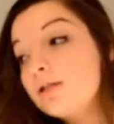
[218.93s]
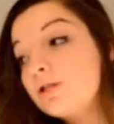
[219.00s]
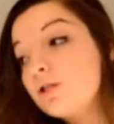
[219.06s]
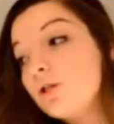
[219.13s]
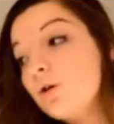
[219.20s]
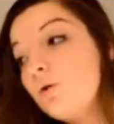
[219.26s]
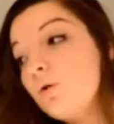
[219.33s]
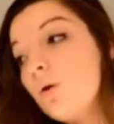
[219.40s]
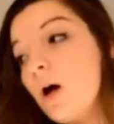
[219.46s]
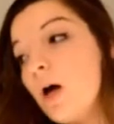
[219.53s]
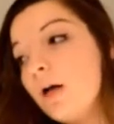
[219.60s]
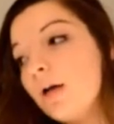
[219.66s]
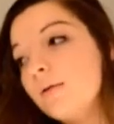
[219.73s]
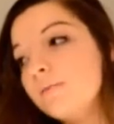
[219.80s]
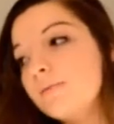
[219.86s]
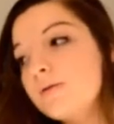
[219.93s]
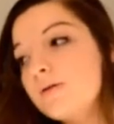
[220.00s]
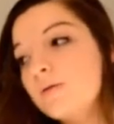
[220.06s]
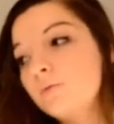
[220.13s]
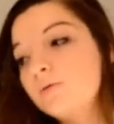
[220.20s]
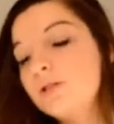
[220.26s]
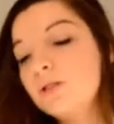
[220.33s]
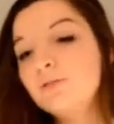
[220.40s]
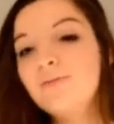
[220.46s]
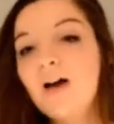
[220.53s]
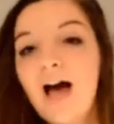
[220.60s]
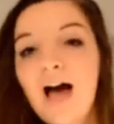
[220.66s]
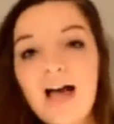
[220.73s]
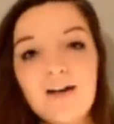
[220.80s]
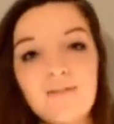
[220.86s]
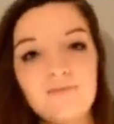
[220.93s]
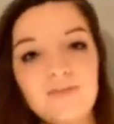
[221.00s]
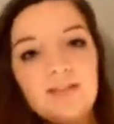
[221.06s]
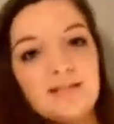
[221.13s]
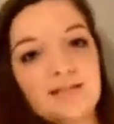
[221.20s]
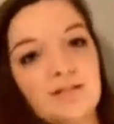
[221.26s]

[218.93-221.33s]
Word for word: to survive this